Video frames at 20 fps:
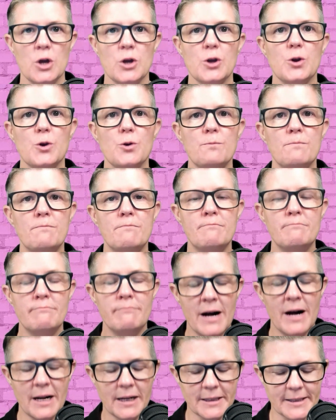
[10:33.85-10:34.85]
you
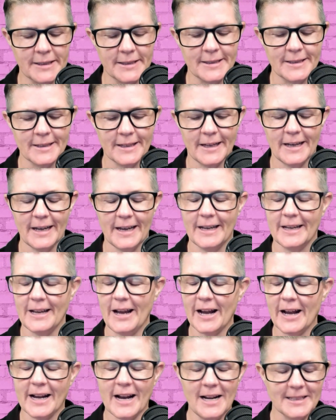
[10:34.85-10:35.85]
must,
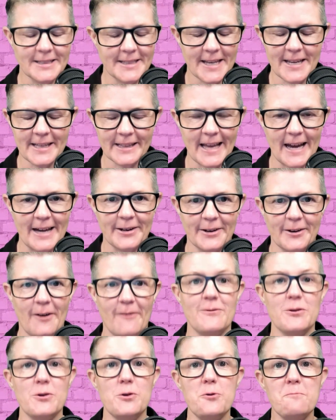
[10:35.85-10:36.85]
I can't say it loud
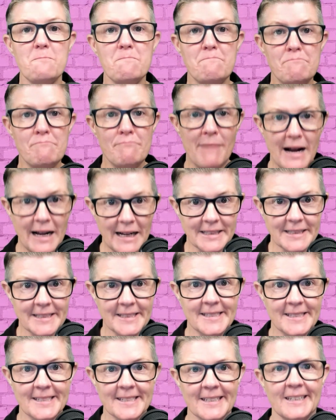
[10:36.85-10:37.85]
enough, you
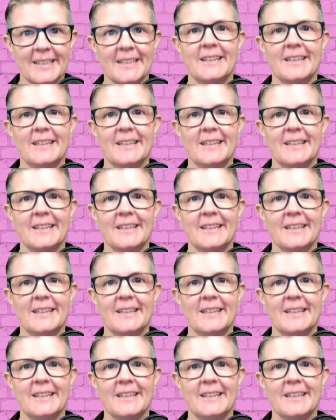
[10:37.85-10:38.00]
must